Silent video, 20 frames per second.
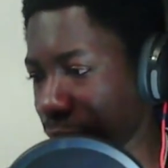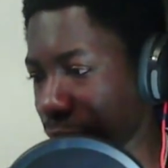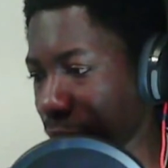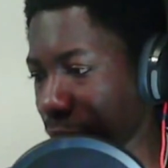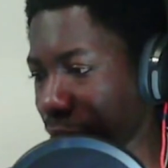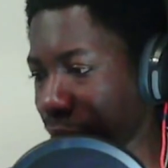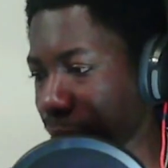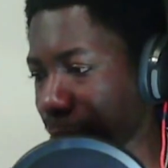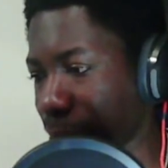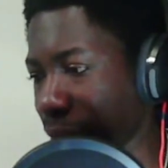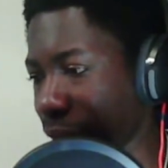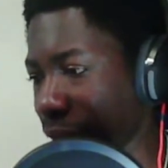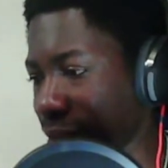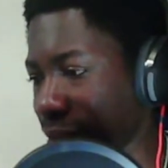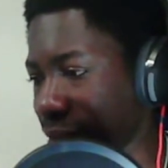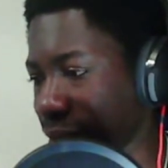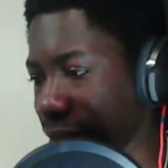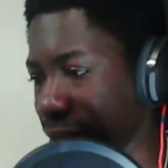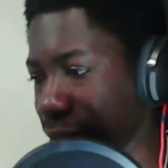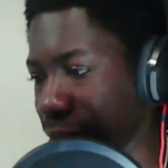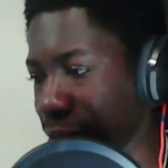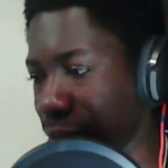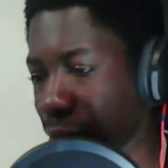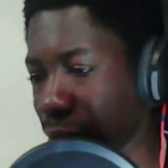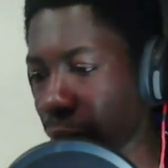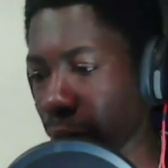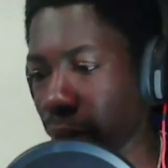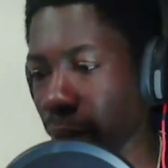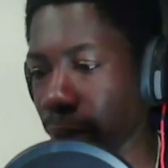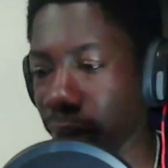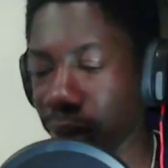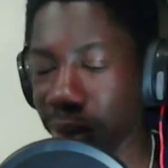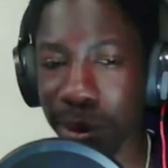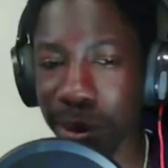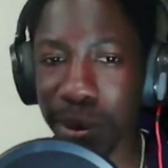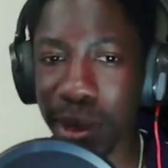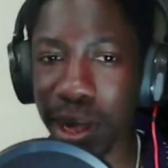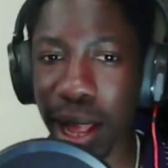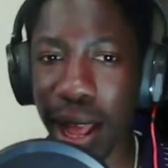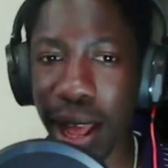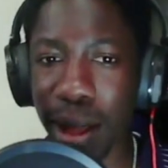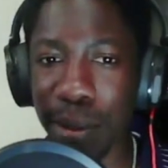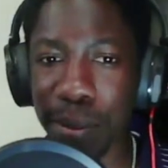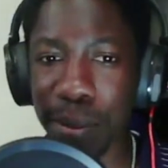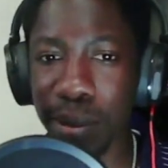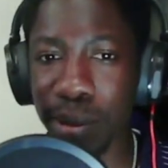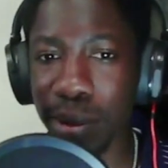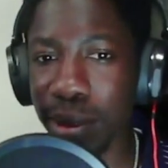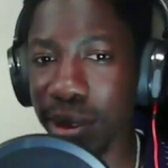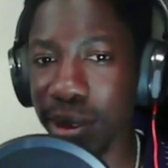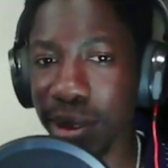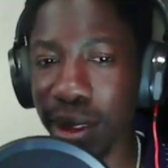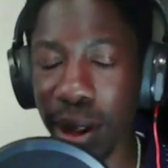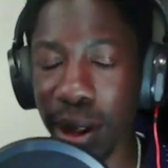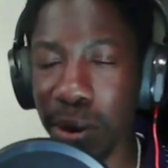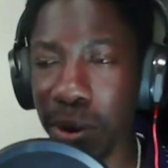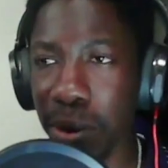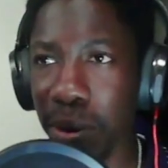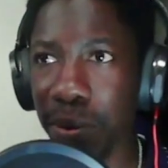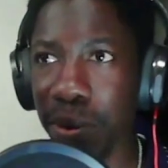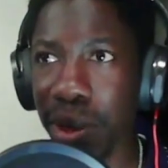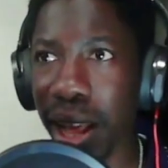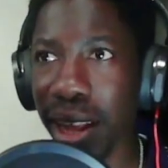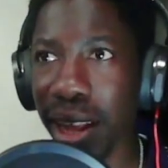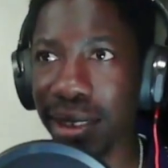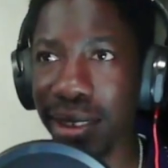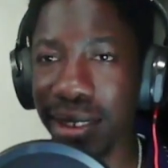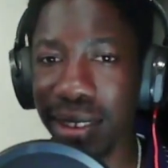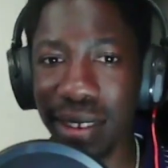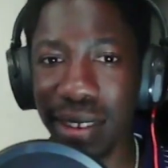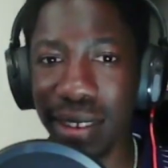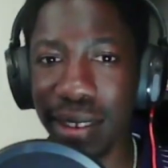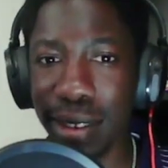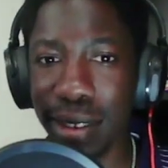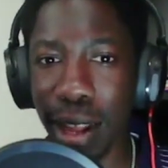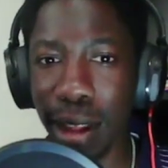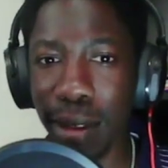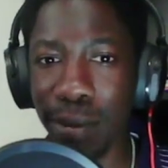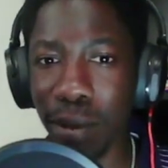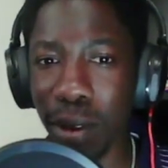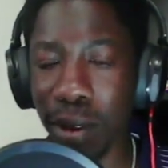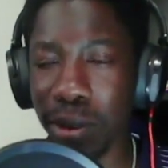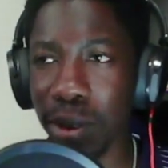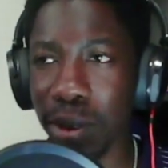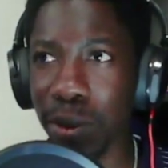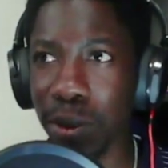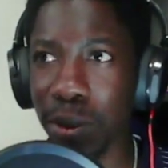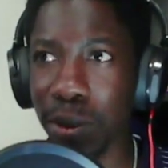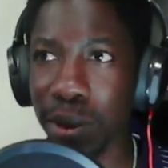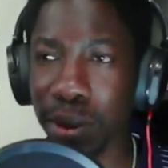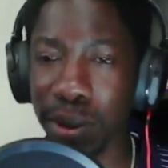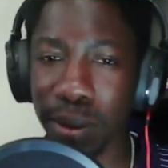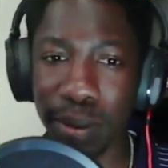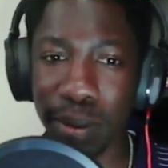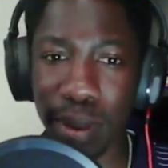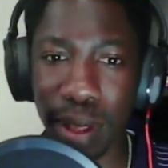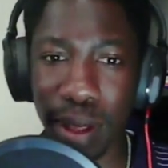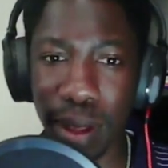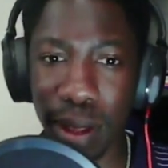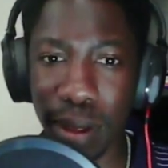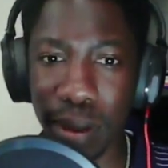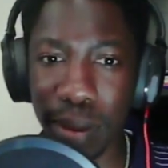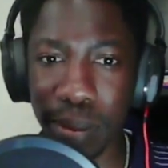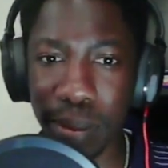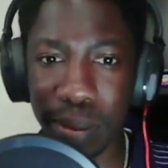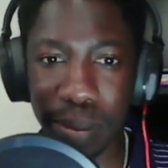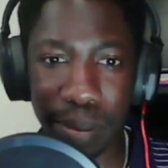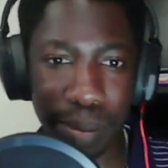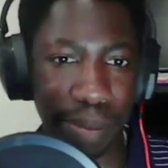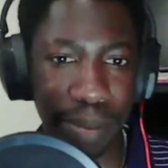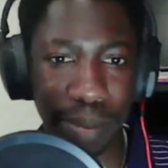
surprising story about something that happened, I don't know, behind the scenes at VoxCell? Um,